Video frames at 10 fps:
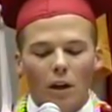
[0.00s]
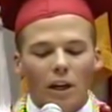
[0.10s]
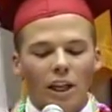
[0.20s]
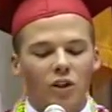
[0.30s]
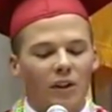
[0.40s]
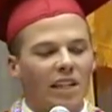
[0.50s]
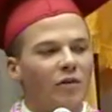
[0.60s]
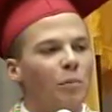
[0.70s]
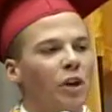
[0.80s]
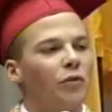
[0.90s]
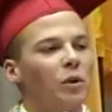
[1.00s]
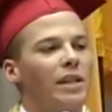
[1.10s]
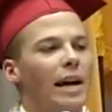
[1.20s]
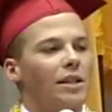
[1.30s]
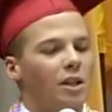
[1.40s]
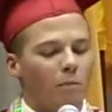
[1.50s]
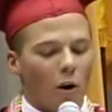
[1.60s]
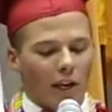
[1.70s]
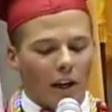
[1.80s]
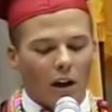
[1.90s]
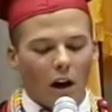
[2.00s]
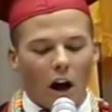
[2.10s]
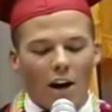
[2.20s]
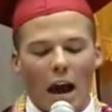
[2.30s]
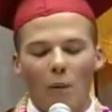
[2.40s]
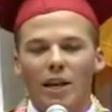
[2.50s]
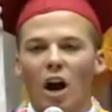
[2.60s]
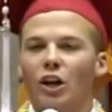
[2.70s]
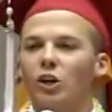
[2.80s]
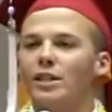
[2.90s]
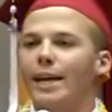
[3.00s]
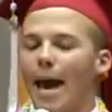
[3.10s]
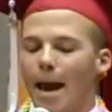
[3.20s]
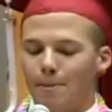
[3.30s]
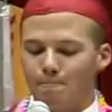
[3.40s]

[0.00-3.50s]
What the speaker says: Each of us have a beautiful testimony on how we got here today.